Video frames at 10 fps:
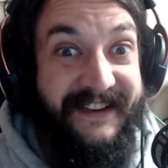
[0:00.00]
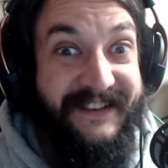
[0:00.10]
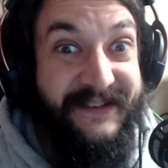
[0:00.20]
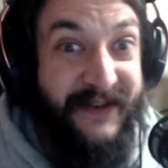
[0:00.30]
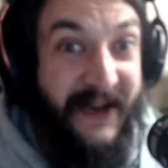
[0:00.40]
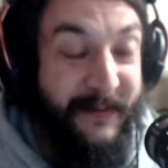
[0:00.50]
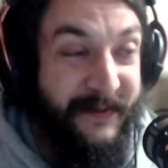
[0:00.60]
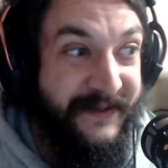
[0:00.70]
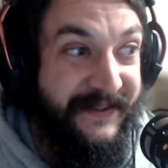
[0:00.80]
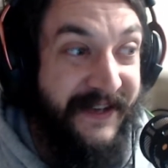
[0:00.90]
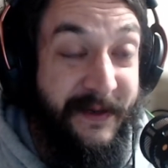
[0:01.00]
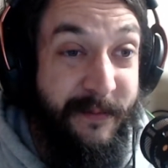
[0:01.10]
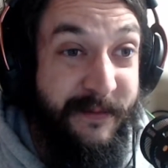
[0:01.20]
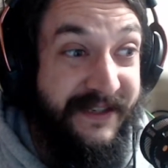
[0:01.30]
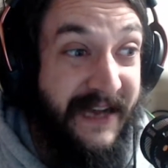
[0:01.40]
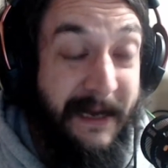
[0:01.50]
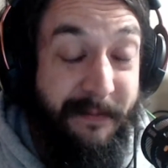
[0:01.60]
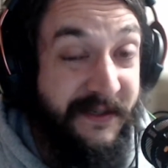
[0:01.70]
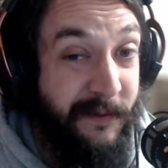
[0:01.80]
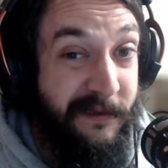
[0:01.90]
it took hours, I was
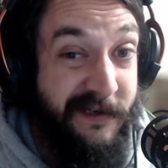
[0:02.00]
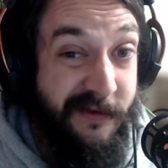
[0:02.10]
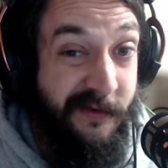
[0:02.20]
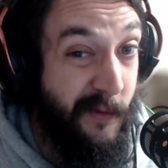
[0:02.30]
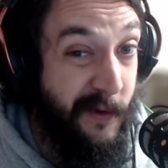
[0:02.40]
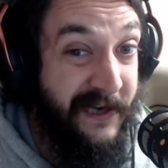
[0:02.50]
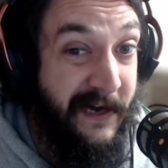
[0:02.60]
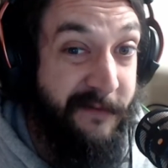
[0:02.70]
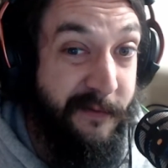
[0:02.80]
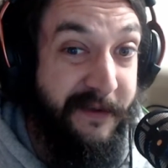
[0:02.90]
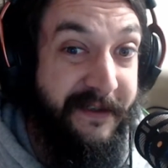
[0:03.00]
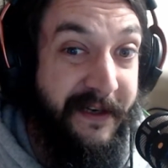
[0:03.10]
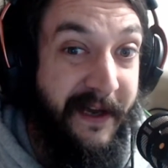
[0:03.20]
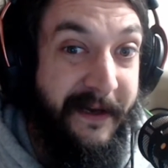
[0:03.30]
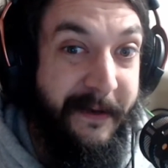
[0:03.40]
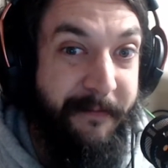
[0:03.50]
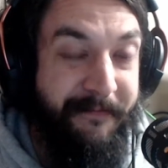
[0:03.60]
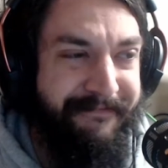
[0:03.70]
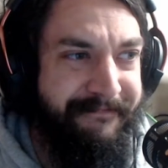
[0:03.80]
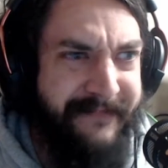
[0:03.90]
absolutely destroyed after it.
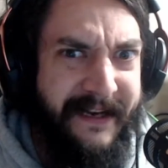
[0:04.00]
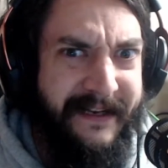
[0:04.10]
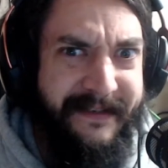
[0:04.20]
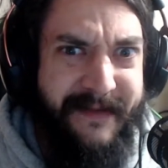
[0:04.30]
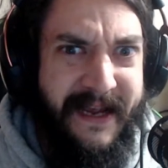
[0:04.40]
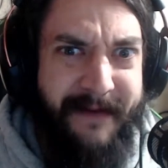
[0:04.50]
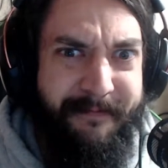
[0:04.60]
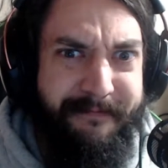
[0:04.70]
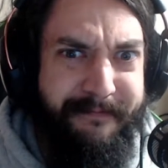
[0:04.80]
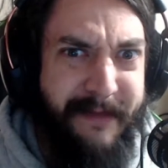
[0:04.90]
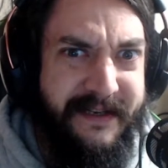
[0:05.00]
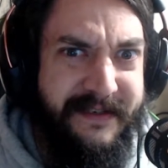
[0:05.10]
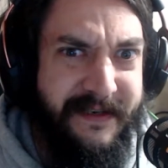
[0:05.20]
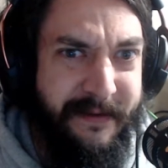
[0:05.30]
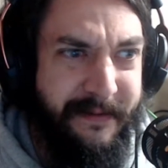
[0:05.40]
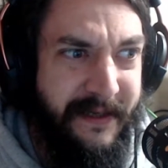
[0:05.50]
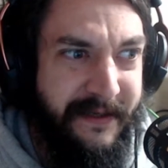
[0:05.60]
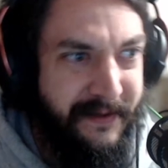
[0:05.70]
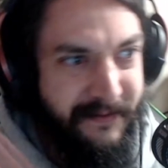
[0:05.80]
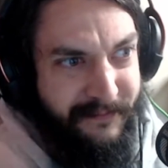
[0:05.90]
Yeah, my entire
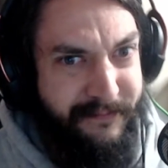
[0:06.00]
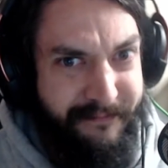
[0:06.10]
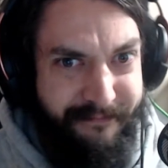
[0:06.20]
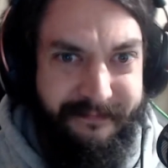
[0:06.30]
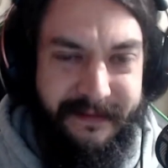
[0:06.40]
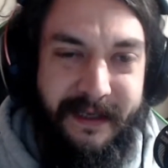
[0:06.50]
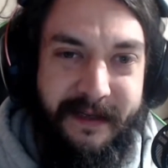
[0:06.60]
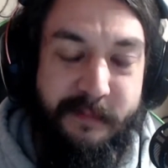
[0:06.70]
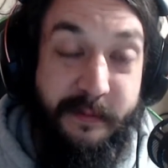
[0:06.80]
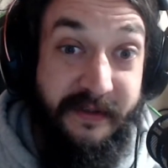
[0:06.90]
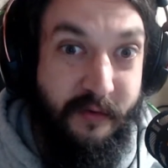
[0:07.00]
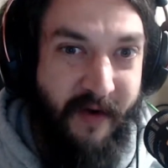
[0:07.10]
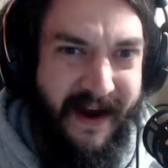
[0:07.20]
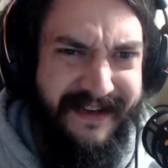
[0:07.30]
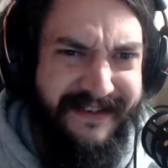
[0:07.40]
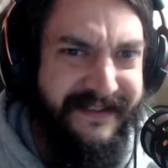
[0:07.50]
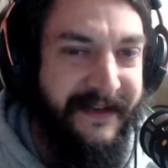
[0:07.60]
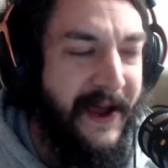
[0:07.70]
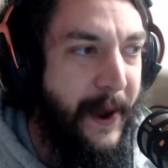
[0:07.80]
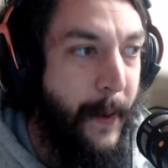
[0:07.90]
life was drained,
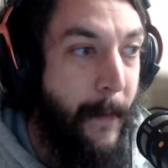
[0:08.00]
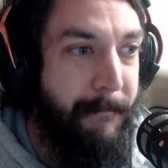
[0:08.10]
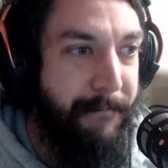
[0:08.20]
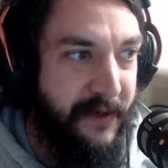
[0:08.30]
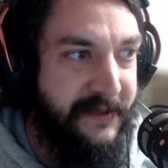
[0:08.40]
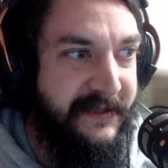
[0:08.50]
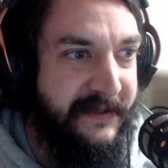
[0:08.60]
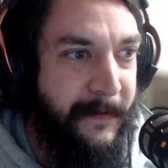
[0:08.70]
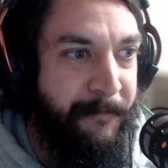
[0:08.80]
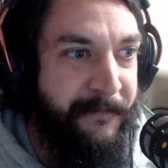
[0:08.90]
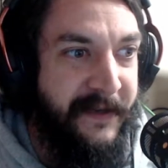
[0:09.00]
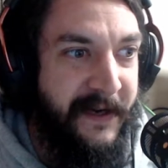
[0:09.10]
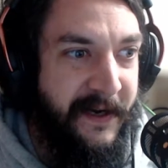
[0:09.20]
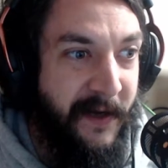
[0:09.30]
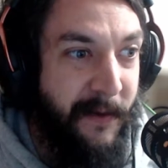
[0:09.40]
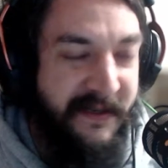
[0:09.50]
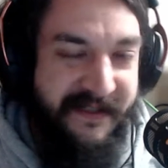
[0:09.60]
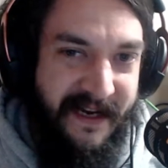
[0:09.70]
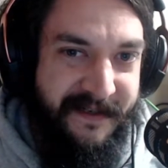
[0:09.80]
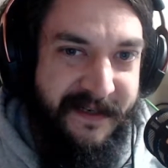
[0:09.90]
but I got my
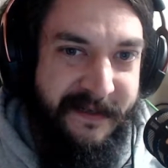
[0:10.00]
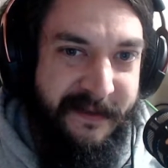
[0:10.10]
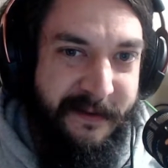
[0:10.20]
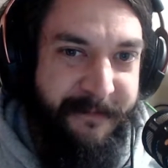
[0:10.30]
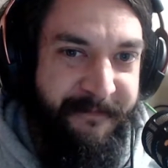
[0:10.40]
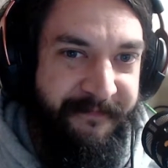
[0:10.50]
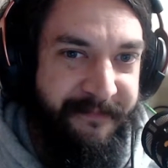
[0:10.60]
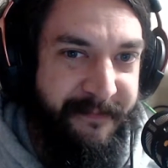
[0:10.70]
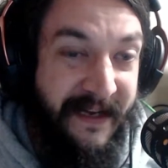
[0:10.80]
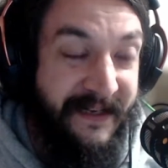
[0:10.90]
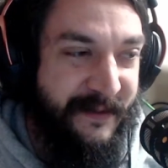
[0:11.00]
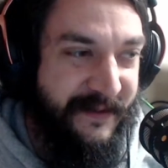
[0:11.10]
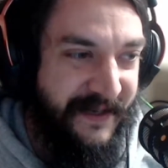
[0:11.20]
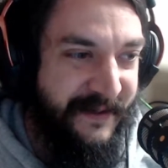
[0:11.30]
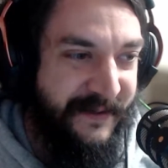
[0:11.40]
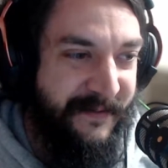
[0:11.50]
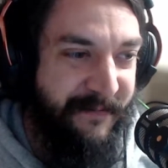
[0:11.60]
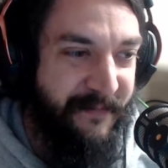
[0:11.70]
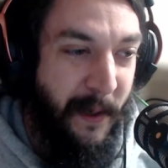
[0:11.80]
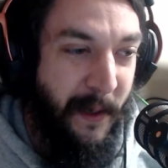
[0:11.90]
stag tattoo and it says